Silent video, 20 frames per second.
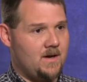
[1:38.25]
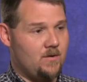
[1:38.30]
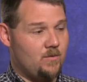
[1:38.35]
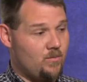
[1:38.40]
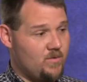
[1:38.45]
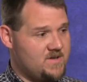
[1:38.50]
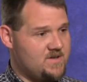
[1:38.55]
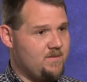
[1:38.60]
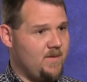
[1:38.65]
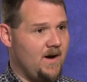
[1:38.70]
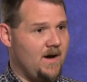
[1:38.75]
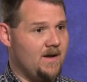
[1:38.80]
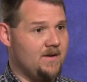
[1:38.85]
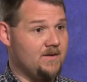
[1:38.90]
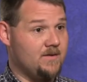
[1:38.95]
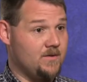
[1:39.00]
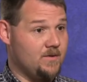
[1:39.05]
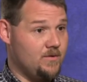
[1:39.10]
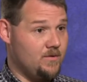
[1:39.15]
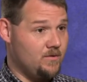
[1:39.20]

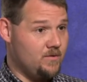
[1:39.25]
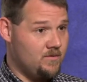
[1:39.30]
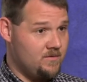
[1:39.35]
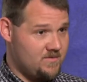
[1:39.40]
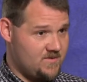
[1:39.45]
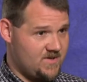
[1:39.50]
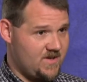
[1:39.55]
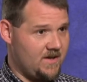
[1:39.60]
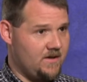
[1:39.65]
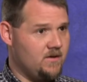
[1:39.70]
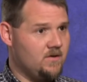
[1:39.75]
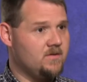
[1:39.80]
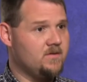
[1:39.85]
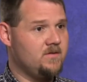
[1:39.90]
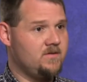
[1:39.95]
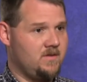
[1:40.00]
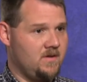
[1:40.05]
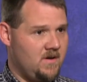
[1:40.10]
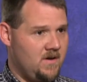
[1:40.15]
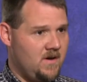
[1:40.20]
respond to
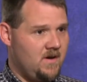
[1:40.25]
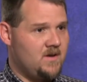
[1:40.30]
sales,